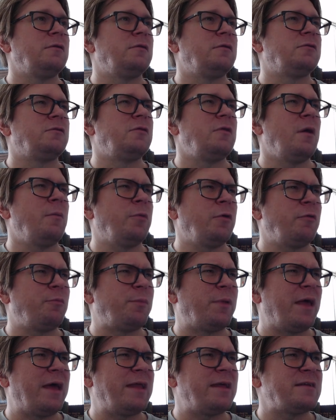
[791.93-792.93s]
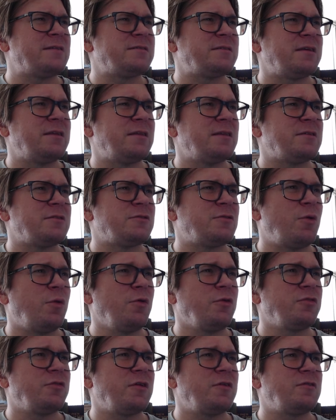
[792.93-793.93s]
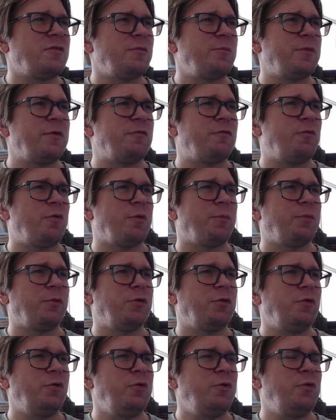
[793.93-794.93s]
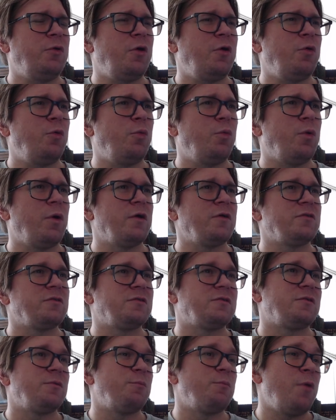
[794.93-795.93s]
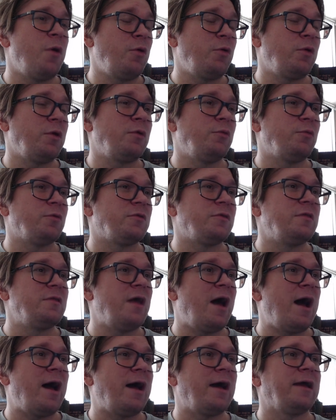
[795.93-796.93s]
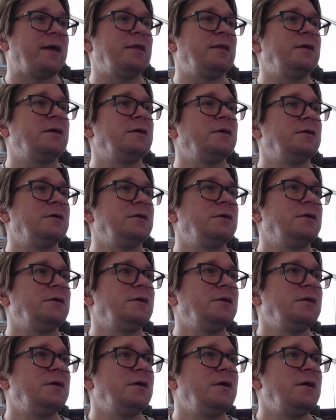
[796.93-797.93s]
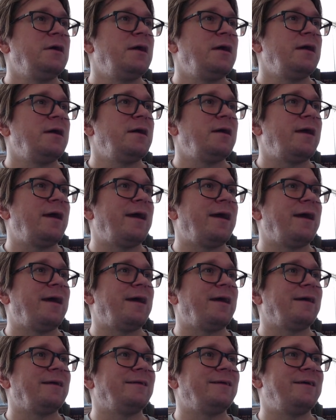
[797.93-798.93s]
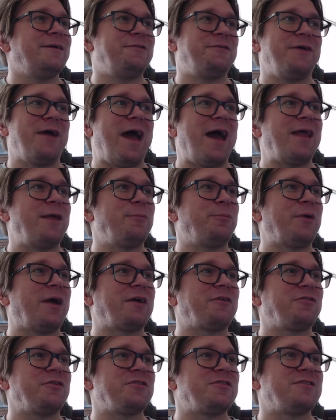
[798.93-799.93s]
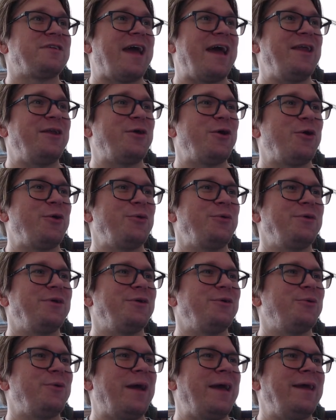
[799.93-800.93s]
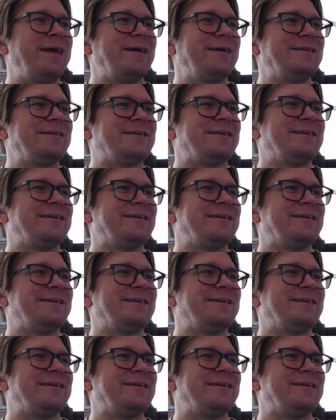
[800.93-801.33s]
Number of planets in the solar system before Pluto was demoted was 9. And if you had a breakfast sando, you ate.